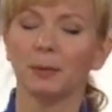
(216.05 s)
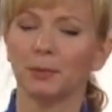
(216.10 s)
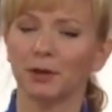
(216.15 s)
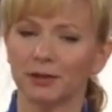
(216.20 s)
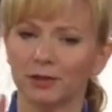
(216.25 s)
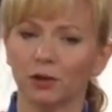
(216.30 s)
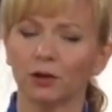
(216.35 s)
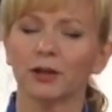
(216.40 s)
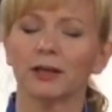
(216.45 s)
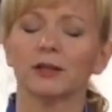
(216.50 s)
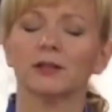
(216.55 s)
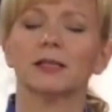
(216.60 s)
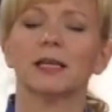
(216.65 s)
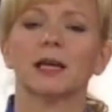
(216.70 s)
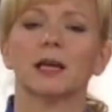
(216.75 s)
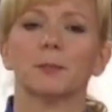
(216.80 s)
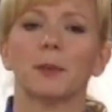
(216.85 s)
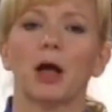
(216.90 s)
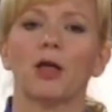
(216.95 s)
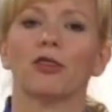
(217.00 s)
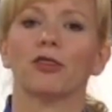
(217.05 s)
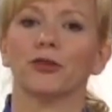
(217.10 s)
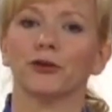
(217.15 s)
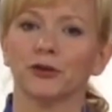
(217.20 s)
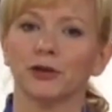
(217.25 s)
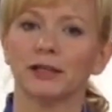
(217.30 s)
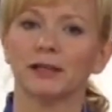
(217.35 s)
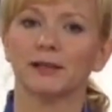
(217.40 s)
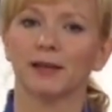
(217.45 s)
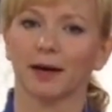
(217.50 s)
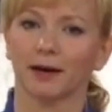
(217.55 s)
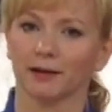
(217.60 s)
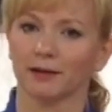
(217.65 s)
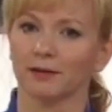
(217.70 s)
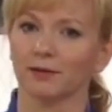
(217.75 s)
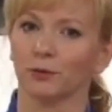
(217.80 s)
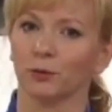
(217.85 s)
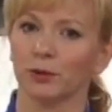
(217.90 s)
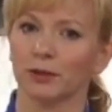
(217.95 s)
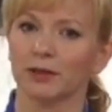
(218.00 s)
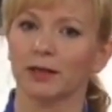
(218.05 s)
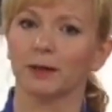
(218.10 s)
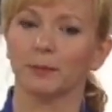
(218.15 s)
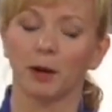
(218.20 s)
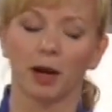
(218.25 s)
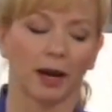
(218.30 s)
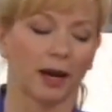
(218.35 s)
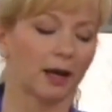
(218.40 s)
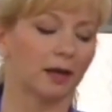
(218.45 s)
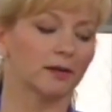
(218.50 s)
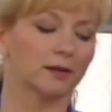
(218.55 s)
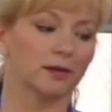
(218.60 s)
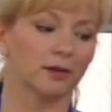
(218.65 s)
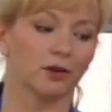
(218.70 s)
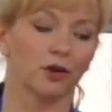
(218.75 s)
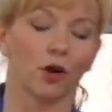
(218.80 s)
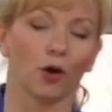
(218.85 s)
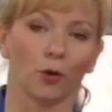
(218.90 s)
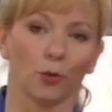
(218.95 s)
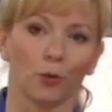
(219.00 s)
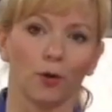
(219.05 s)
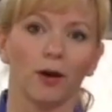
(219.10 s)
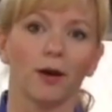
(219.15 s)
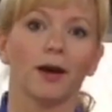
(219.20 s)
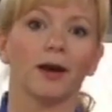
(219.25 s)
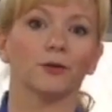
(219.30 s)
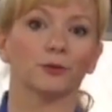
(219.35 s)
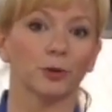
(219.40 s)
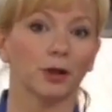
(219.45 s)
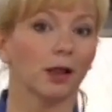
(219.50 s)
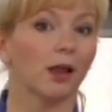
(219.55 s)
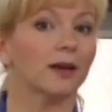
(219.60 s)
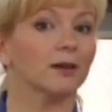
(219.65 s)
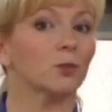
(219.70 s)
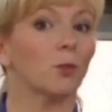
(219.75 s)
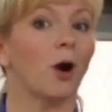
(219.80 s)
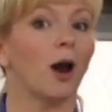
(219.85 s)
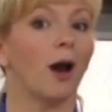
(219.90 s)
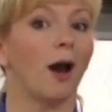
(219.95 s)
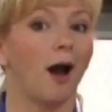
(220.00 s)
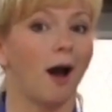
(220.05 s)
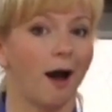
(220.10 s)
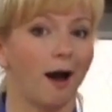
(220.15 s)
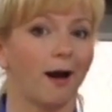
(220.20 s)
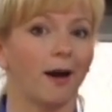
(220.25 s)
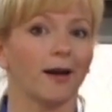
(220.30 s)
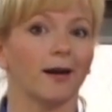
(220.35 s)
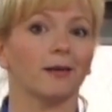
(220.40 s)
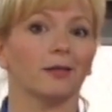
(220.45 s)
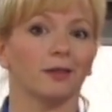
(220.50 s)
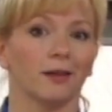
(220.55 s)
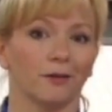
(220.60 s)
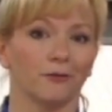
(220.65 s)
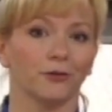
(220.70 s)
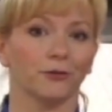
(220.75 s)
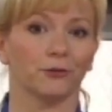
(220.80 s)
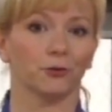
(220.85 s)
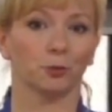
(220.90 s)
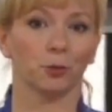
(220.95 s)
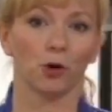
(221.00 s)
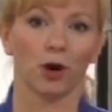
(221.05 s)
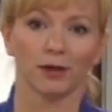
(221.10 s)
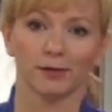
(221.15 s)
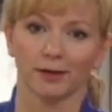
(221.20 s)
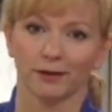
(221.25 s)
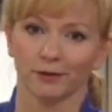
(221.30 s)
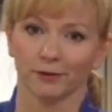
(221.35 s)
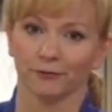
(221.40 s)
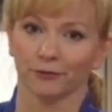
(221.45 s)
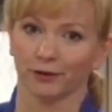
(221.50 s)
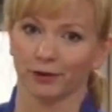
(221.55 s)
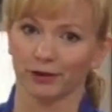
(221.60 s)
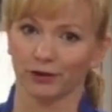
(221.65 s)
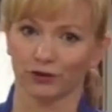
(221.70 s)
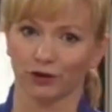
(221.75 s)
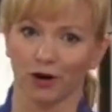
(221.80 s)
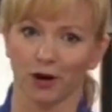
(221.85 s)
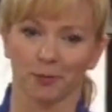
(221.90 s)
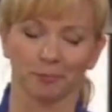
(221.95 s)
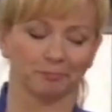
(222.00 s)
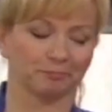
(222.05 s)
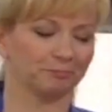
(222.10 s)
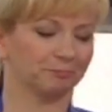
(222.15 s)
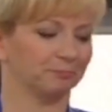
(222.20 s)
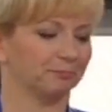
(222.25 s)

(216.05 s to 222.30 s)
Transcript: But it's only going to take about thirty seconds of whisking by hand to know and realize why I love the food processor for this job.